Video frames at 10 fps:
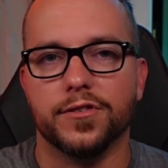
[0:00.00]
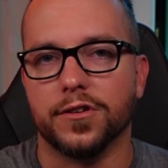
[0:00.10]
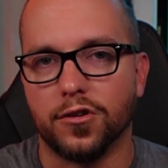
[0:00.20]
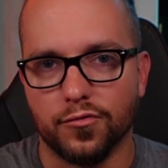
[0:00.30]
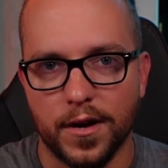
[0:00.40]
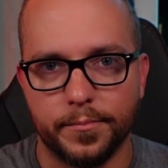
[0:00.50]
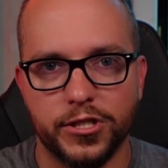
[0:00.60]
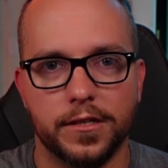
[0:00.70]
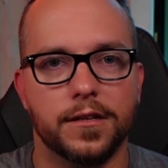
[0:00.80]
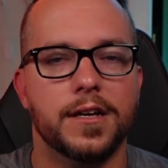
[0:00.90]
their
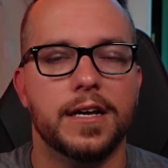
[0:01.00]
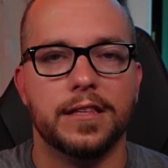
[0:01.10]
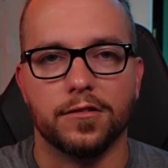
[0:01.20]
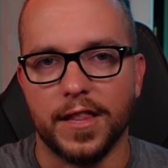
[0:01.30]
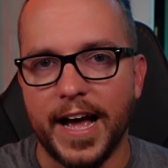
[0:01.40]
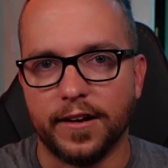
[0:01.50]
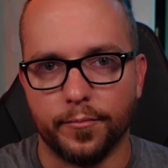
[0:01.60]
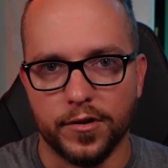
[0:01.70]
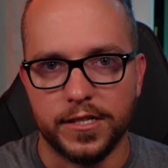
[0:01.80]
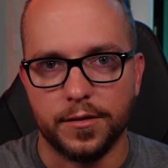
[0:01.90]
corruption, their lack of
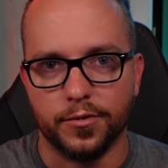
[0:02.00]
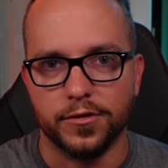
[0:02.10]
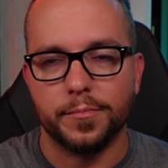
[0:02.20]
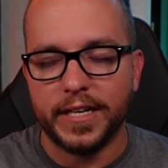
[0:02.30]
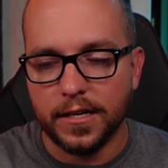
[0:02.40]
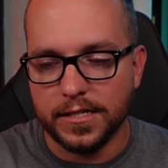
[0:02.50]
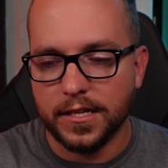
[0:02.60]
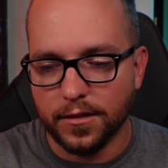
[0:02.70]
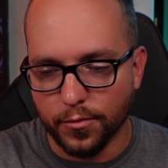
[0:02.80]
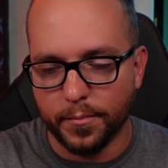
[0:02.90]
principles, because
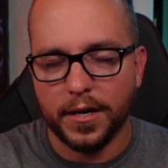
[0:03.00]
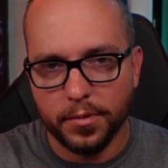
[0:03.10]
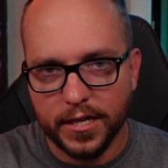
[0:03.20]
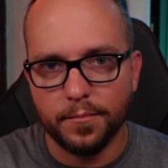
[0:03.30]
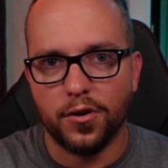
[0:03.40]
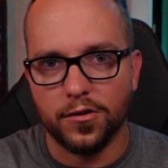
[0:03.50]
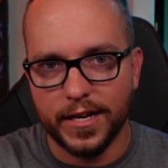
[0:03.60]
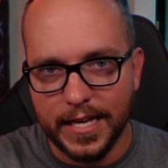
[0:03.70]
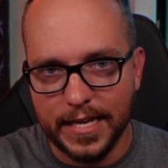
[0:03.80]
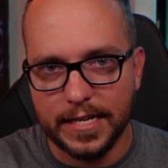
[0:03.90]
the Republican
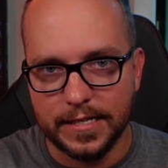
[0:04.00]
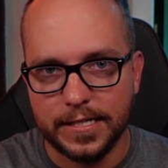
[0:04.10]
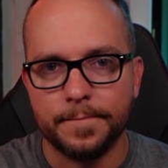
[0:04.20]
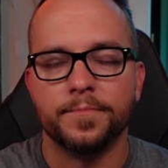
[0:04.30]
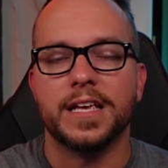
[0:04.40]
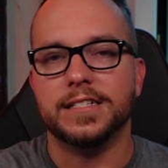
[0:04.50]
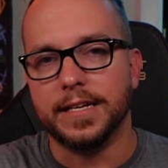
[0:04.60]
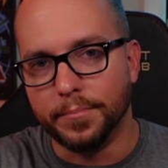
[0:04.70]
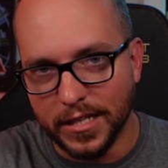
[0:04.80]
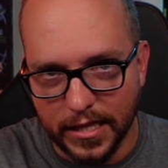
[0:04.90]
Party is, as a
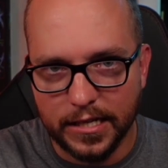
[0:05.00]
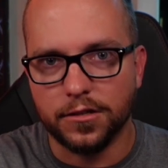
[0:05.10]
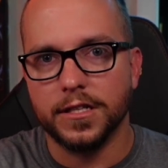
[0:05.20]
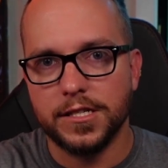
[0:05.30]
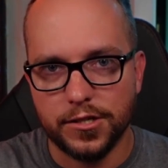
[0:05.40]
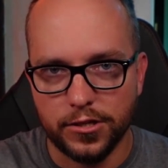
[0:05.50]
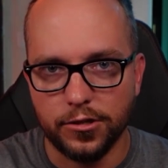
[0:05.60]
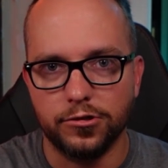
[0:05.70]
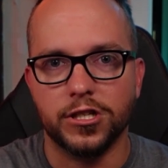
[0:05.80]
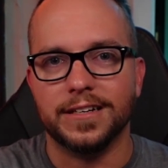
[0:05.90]
political
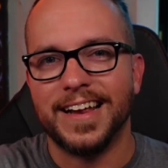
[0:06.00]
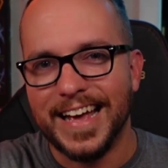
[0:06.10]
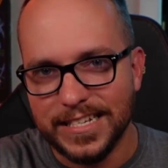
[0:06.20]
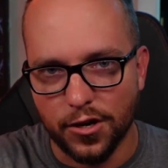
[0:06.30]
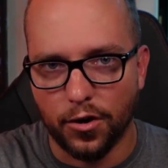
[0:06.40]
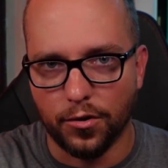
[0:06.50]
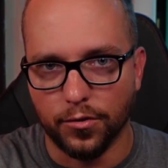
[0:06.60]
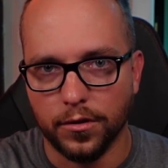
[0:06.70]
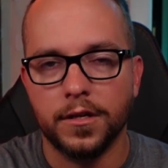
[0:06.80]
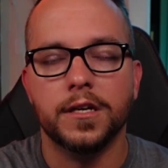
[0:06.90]
institution, as a
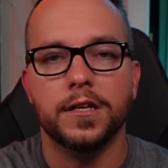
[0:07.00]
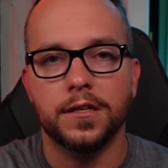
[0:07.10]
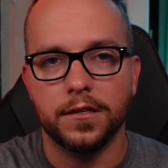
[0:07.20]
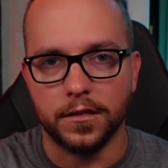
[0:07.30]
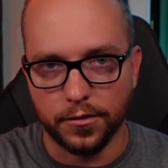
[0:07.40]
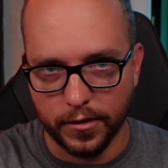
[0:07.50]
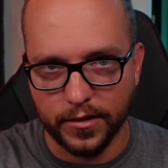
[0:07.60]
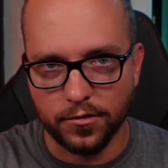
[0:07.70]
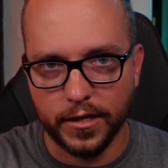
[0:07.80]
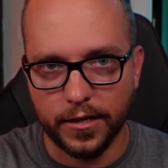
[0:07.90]
whole, including
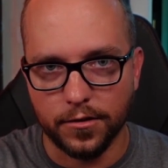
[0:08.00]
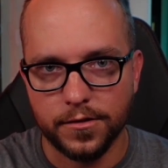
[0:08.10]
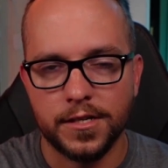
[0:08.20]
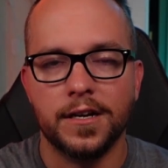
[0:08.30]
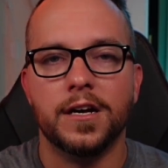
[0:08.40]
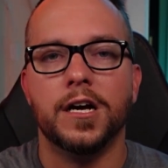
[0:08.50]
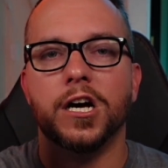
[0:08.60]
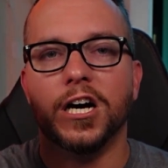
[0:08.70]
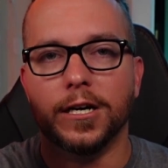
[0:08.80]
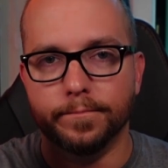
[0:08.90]
their leaders,
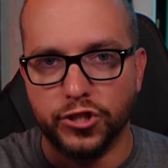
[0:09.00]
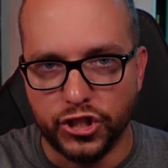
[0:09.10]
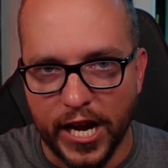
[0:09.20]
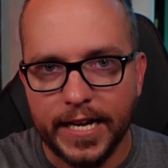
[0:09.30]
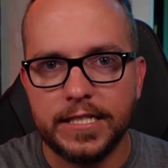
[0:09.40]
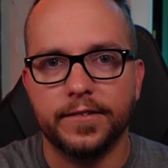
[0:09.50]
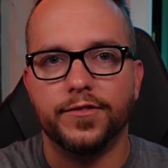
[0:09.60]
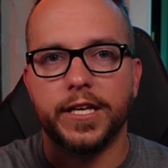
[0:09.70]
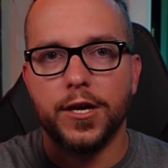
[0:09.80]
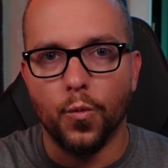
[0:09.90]

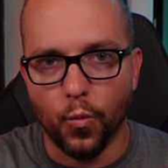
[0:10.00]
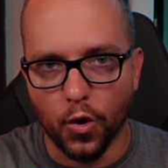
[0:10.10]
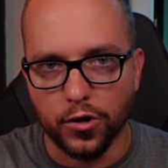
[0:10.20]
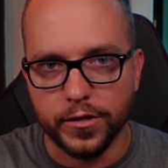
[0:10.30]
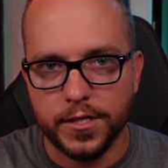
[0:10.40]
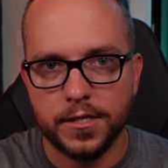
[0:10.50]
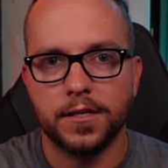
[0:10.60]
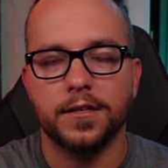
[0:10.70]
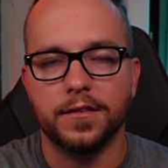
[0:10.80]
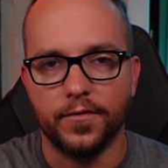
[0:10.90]
objectively worse
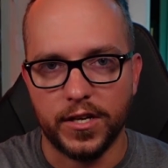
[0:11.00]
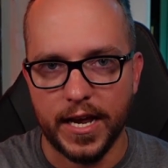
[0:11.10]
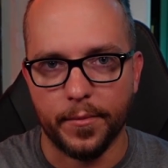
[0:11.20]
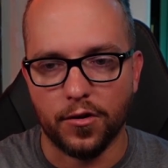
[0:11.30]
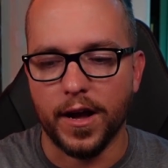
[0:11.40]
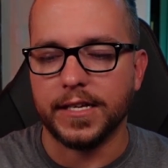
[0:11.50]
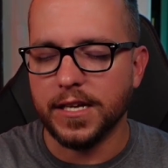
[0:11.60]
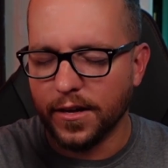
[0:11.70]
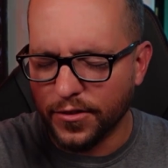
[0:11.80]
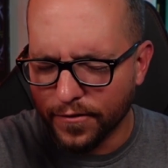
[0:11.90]
than the Democrats.
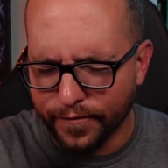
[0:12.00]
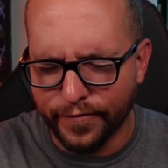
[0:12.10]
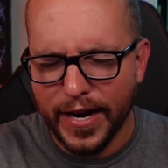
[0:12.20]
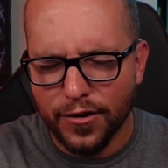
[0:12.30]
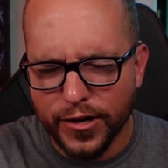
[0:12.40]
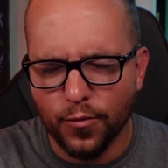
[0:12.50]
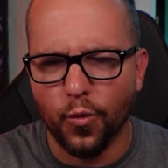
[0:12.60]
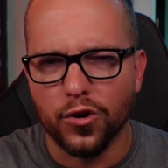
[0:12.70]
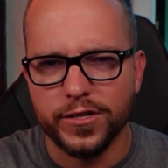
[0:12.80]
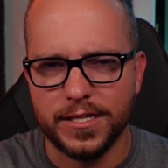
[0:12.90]
On their very
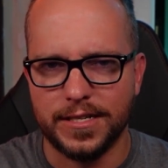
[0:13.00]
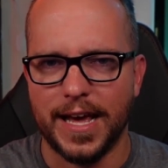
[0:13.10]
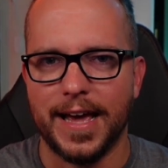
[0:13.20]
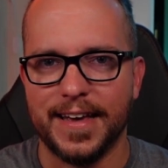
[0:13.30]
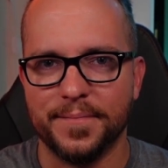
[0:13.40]
worst day,